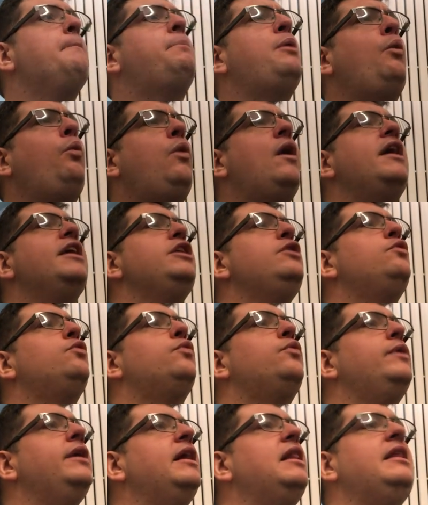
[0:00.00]
But what you
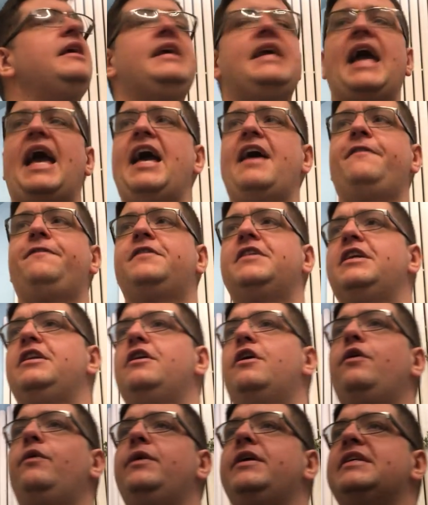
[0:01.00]
really have to
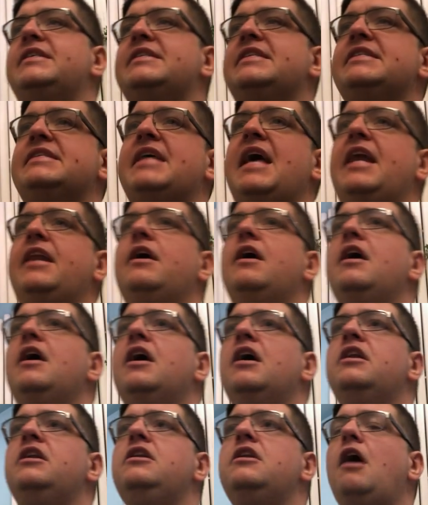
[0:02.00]
notice is
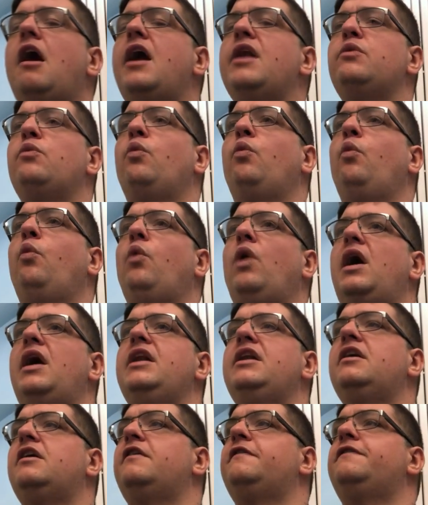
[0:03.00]
that not
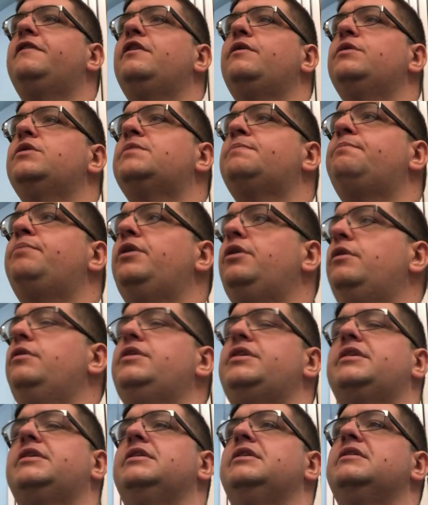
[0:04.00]
one of those
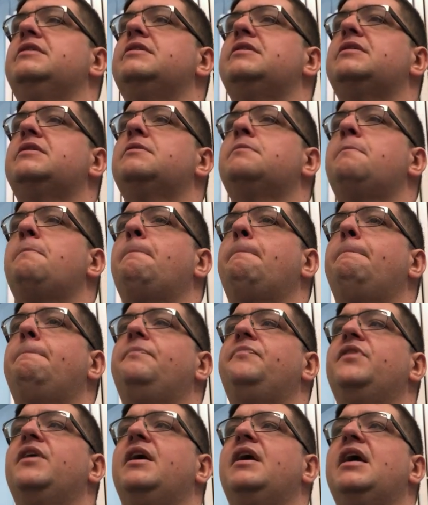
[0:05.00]
persons
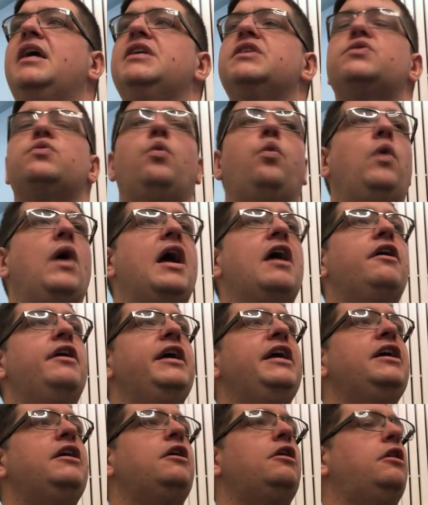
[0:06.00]
is
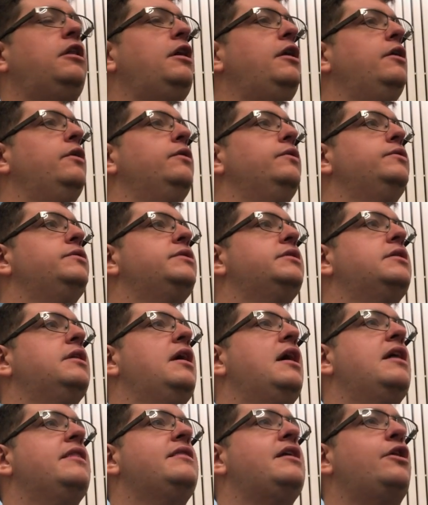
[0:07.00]
wearing clothes
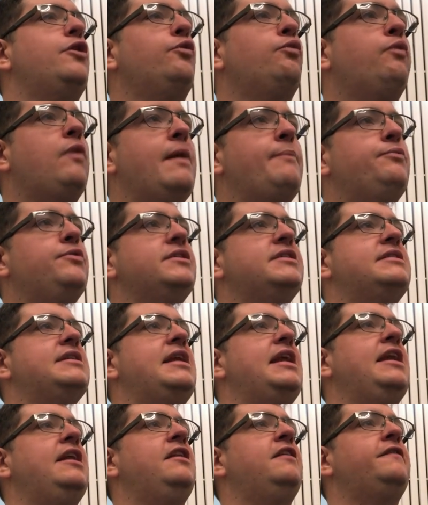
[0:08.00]
that are
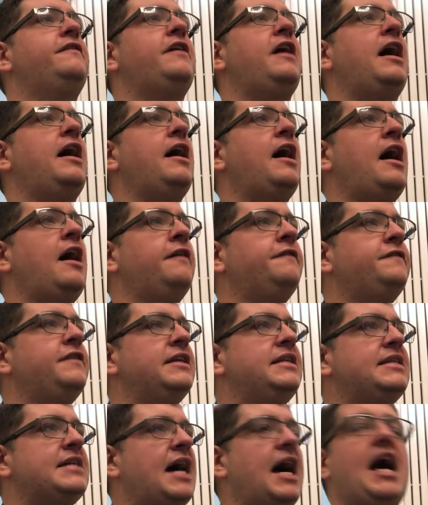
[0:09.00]
representative of,
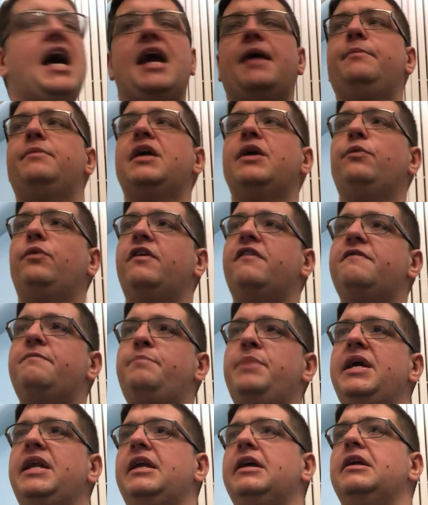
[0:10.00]
the time they would
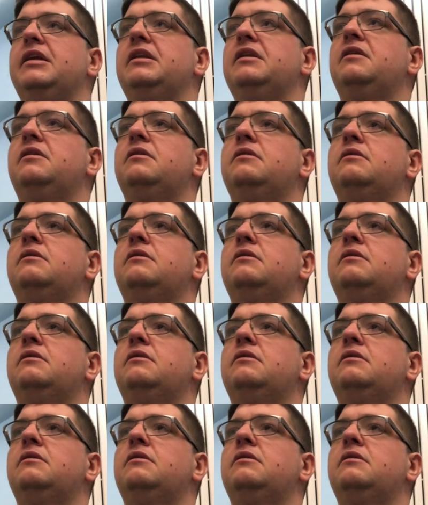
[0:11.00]
have been in.